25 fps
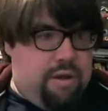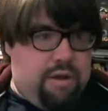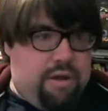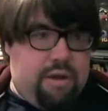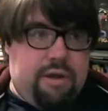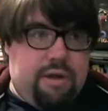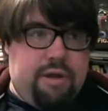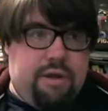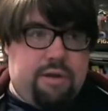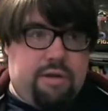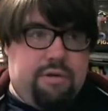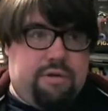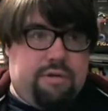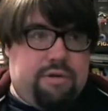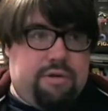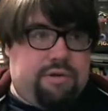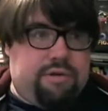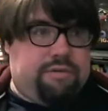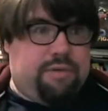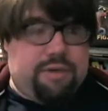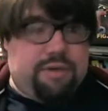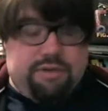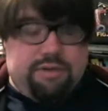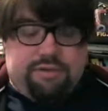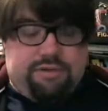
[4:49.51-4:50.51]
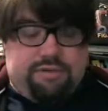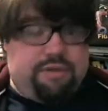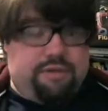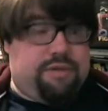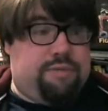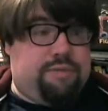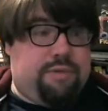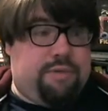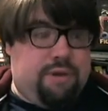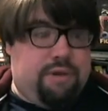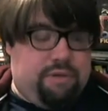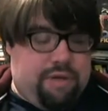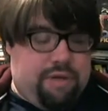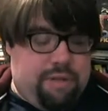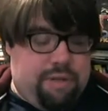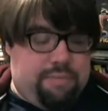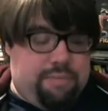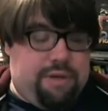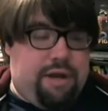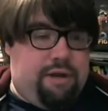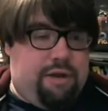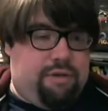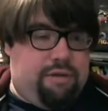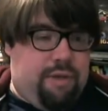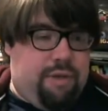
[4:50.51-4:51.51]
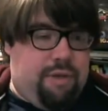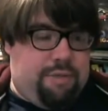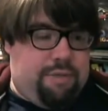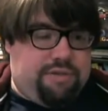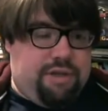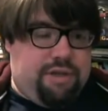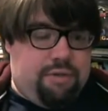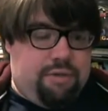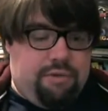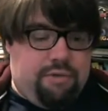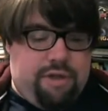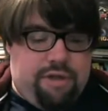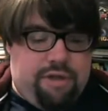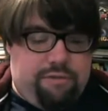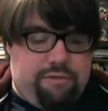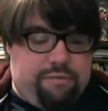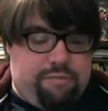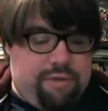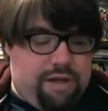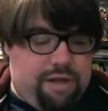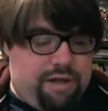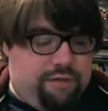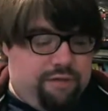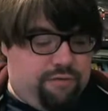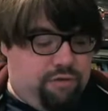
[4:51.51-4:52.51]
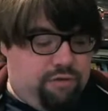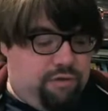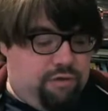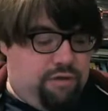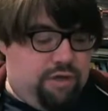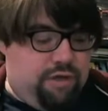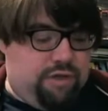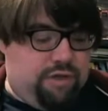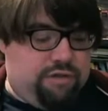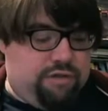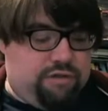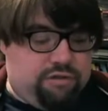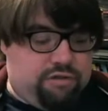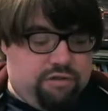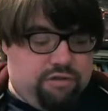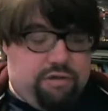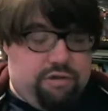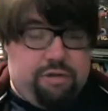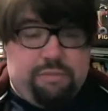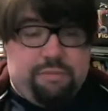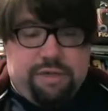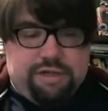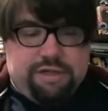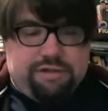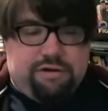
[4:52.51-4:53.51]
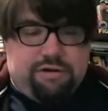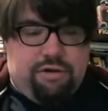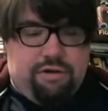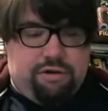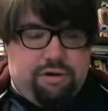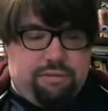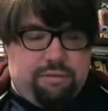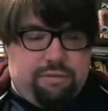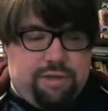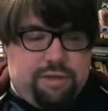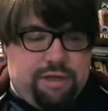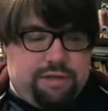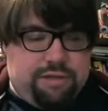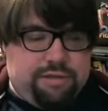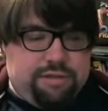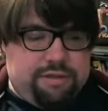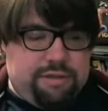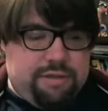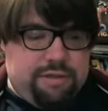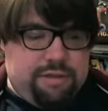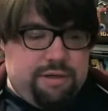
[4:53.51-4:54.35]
Uh, as well as just you know keep an eye out on the website. We'll have plenty of new things. There's all the BlizzCon updates